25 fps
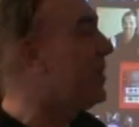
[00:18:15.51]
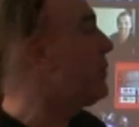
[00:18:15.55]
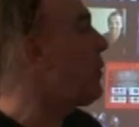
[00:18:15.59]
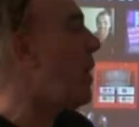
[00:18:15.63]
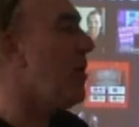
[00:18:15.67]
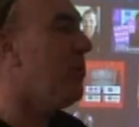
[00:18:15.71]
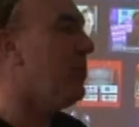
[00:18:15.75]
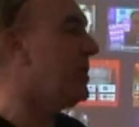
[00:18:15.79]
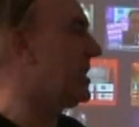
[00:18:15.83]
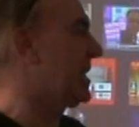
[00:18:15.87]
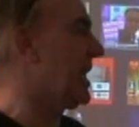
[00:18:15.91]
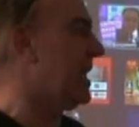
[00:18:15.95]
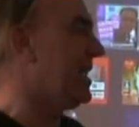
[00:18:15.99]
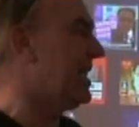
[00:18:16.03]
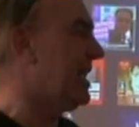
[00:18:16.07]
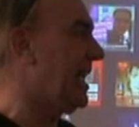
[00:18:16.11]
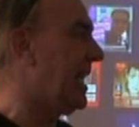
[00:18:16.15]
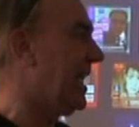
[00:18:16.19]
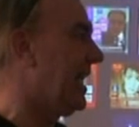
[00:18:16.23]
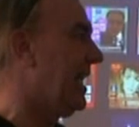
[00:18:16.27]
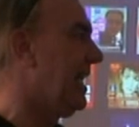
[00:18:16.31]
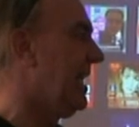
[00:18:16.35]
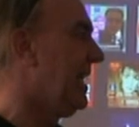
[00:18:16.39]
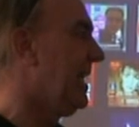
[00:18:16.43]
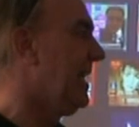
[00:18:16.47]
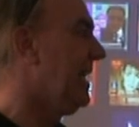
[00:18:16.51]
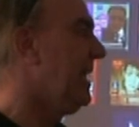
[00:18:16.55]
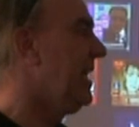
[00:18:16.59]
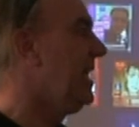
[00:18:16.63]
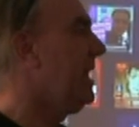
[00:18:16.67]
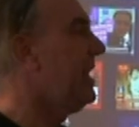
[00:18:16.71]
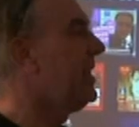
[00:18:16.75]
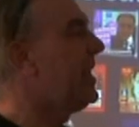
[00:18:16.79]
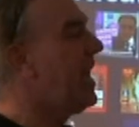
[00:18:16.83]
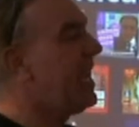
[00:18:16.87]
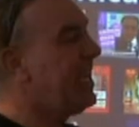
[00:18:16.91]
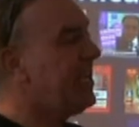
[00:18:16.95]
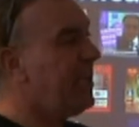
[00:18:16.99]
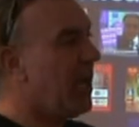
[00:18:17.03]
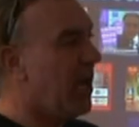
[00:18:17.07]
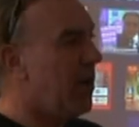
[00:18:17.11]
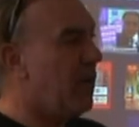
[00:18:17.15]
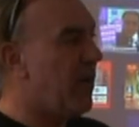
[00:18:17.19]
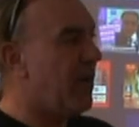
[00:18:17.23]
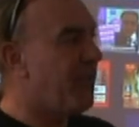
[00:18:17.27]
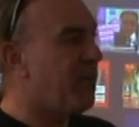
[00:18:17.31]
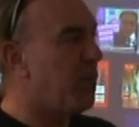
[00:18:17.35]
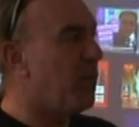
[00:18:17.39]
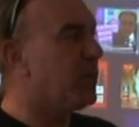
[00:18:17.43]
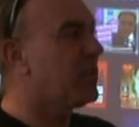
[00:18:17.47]
They won't send it. They
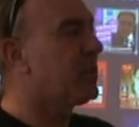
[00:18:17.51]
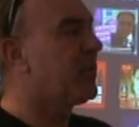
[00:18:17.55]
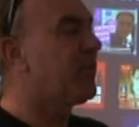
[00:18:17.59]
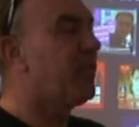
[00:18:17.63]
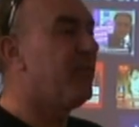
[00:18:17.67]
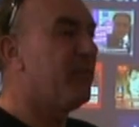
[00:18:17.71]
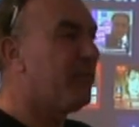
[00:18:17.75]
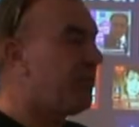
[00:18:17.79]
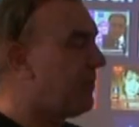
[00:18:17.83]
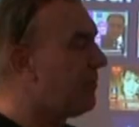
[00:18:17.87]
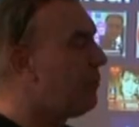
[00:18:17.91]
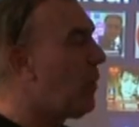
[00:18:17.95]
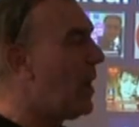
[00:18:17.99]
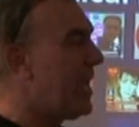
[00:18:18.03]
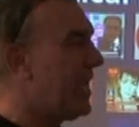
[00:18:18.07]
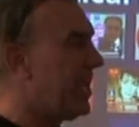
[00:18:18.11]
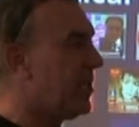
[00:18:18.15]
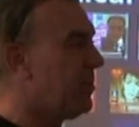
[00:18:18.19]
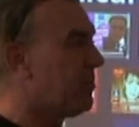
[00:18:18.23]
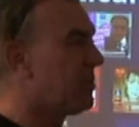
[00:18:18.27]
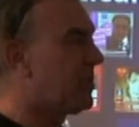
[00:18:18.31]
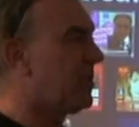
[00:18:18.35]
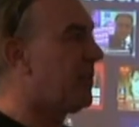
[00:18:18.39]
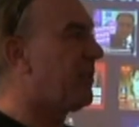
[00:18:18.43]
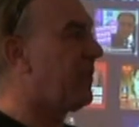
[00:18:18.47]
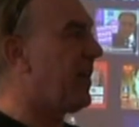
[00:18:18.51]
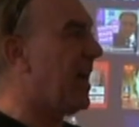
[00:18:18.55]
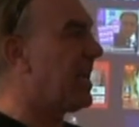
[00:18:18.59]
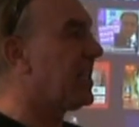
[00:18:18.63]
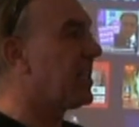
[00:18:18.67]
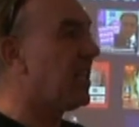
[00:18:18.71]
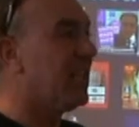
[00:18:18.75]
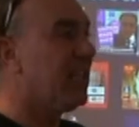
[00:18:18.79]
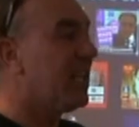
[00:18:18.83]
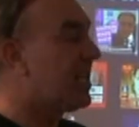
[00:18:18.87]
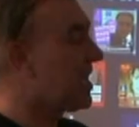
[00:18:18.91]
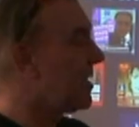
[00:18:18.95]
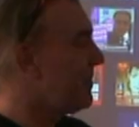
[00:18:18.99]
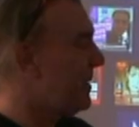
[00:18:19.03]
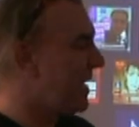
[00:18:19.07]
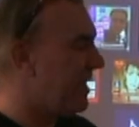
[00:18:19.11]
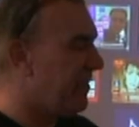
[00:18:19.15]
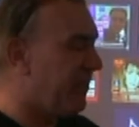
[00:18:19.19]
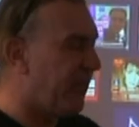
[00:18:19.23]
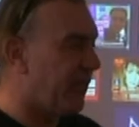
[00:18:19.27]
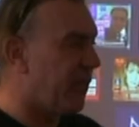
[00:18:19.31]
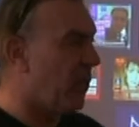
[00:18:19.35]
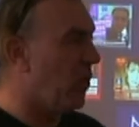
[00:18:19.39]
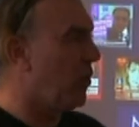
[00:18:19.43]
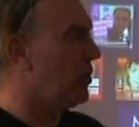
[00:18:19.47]
know everyone's waking up to the fact that they're
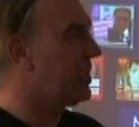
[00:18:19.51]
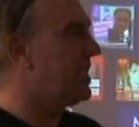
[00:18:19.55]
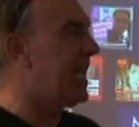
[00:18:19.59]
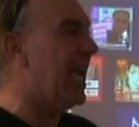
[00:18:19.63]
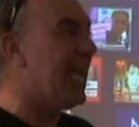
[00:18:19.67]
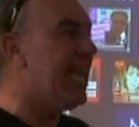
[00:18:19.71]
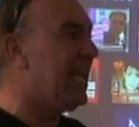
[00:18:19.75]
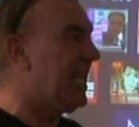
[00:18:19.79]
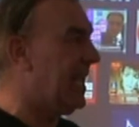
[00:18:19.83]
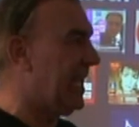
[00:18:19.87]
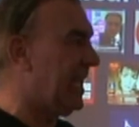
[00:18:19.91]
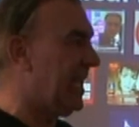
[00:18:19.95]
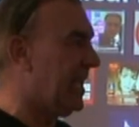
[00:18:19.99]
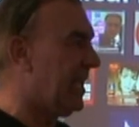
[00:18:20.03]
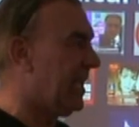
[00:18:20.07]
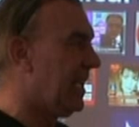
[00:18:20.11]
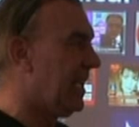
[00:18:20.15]
committing fraud daily.